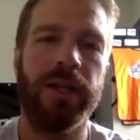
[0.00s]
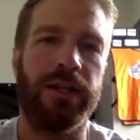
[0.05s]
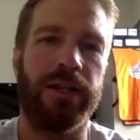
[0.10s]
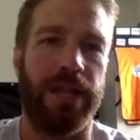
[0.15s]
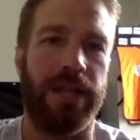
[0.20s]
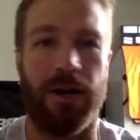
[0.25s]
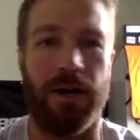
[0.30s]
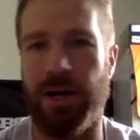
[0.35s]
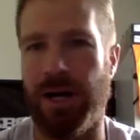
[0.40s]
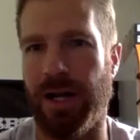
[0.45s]

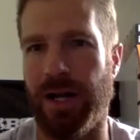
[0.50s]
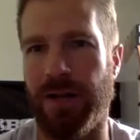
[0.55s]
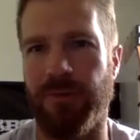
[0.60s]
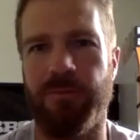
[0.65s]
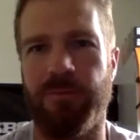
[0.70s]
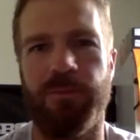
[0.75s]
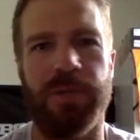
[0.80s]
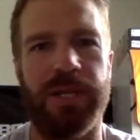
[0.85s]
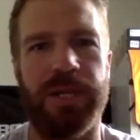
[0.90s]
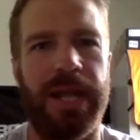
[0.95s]
Now, I've
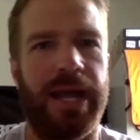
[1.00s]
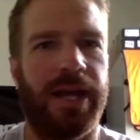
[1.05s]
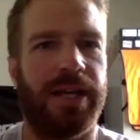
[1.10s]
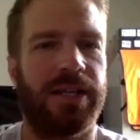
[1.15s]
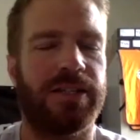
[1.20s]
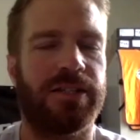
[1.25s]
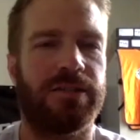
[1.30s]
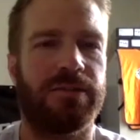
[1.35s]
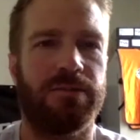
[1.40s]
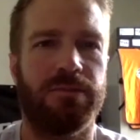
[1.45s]
been
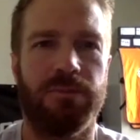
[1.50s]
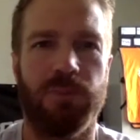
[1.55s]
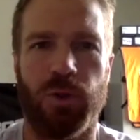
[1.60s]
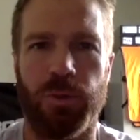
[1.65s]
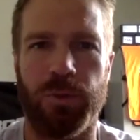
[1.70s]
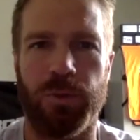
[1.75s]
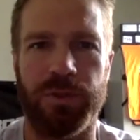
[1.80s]
asked multiple